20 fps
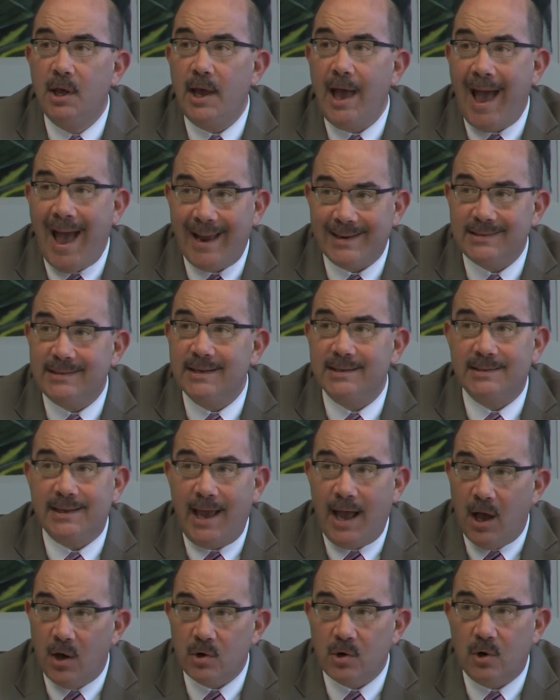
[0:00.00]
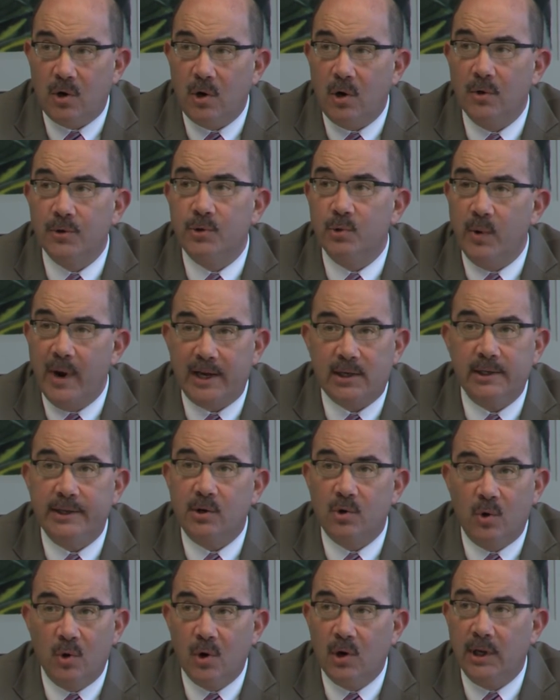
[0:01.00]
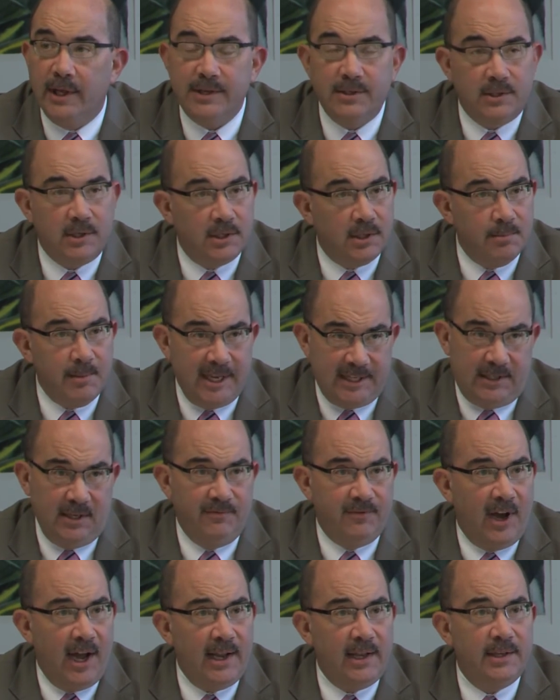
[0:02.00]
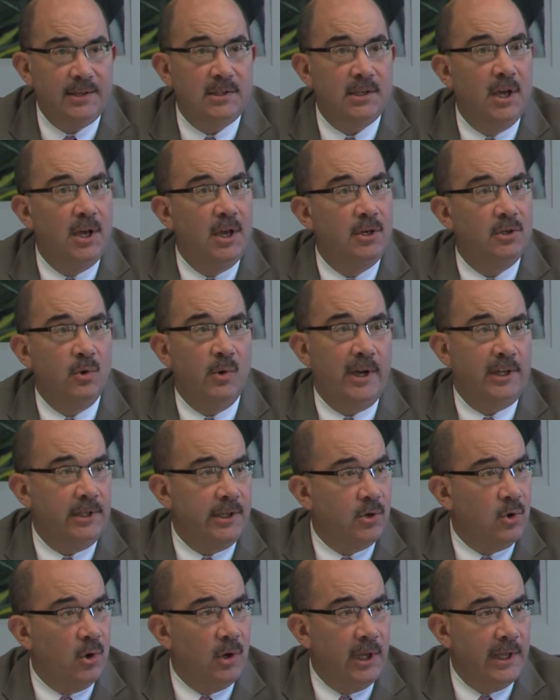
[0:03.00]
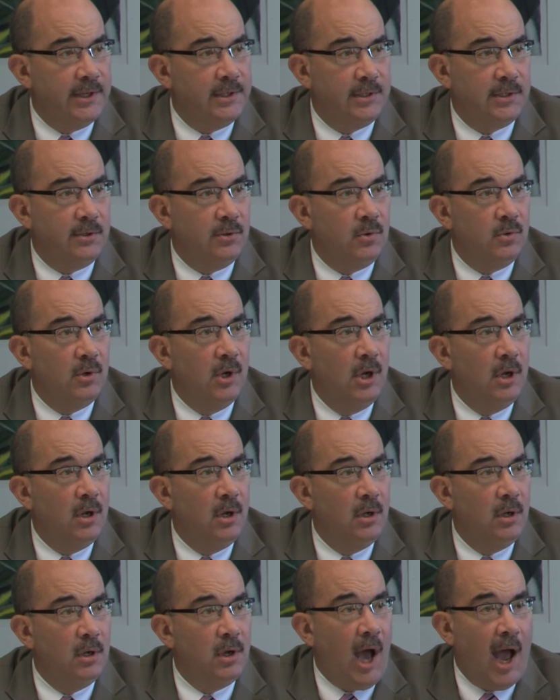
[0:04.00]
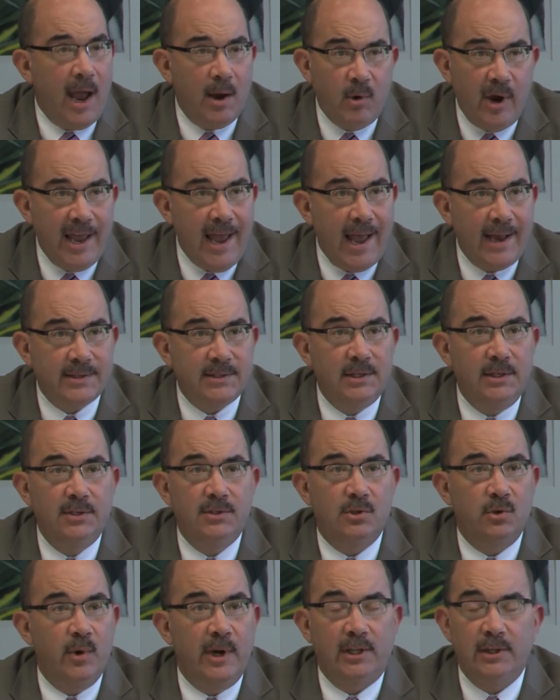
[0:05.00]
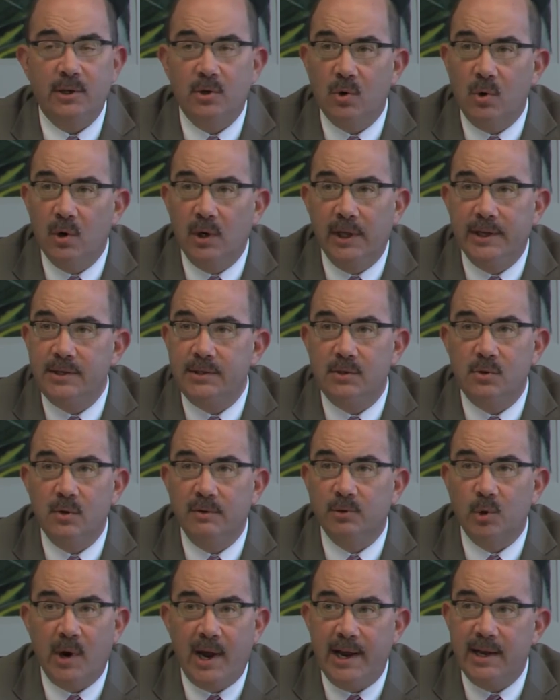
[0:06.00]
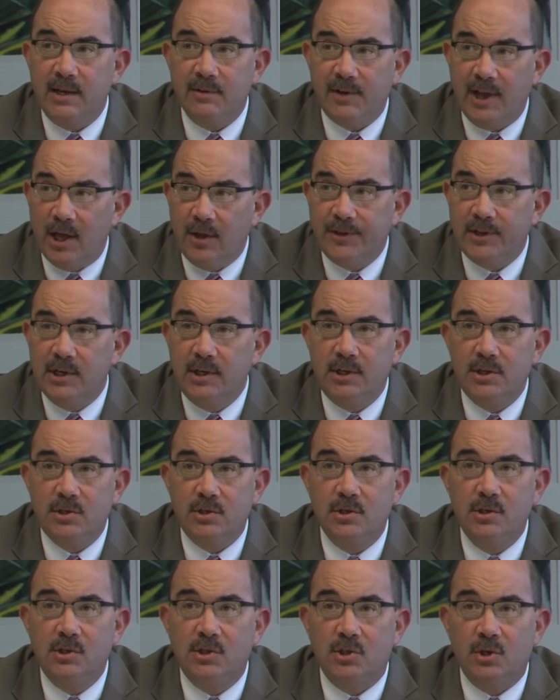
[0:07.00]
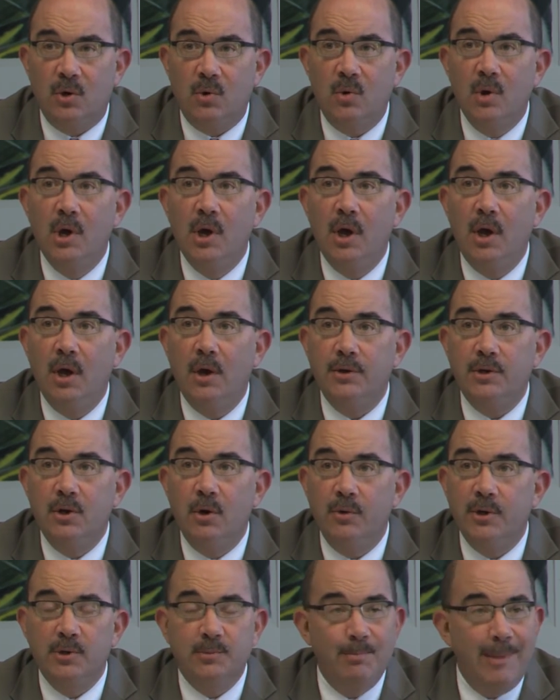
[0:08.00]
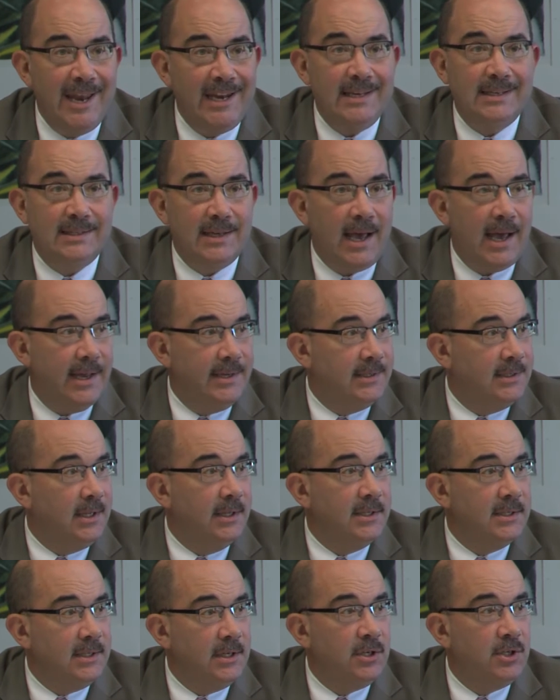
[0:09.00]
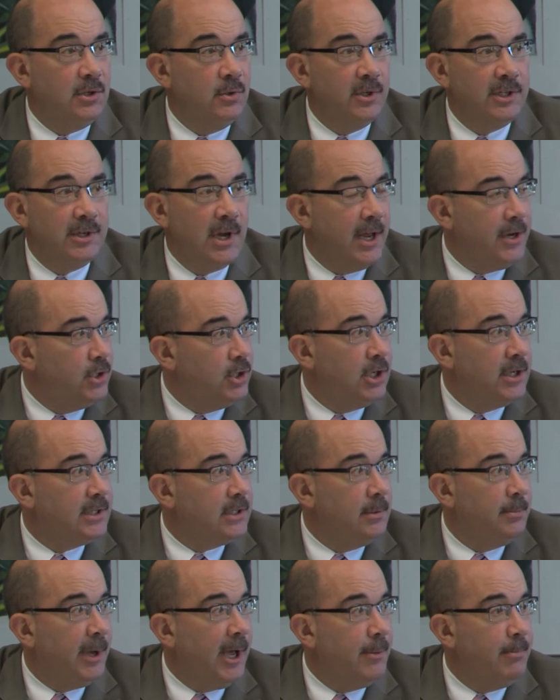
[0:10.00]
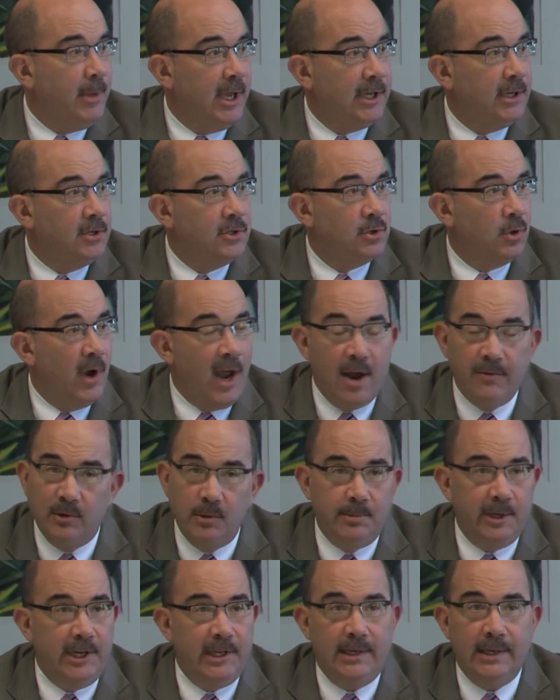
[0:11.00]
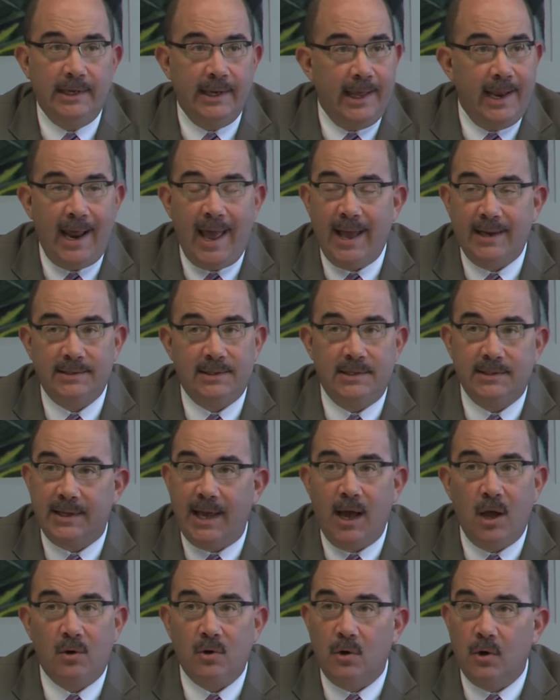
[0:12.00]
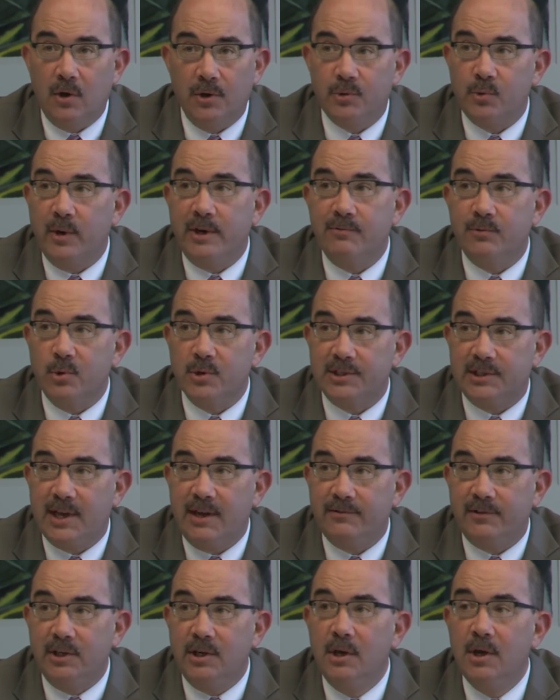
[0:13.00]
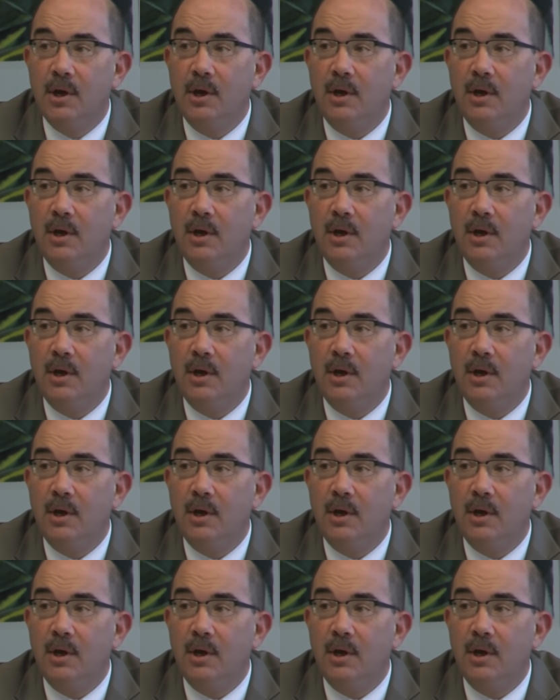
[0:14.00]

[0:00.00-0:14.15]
Access to alcohol directly correlates to domestic violence, directly correlates to highway accidents, directly correlates to a variety of health conditions. So, you know, there's many sides to this issue. It's not just about making sure everybody can get access to alcohol 24 um, 7.